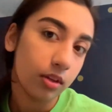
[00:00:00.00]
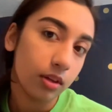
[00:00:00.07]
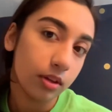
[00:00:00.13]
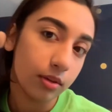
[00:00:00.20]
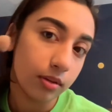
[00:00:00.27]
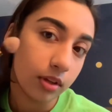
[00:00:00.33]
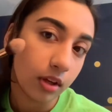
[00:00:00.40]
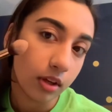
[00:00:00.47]

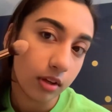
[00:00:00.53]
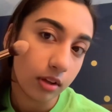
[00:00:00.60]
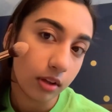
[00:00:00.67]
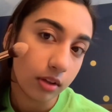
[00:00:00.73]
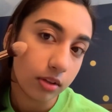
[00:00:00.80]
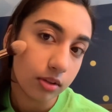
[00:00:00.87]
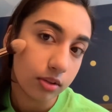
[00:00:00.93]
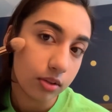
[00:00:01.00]
And I
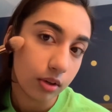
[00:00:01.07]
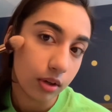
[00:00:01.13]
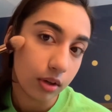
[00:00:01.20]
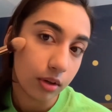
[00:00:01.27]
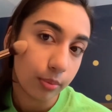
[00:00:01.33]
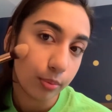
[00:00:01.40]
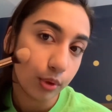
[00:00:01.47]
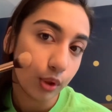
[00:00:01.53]
like to start
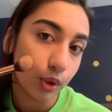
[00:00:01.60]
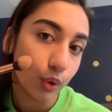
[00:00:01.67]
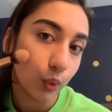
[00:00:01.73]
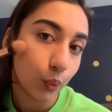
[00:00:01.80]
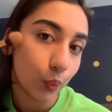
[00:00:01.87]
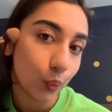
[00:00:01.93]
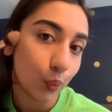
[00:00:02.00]
up here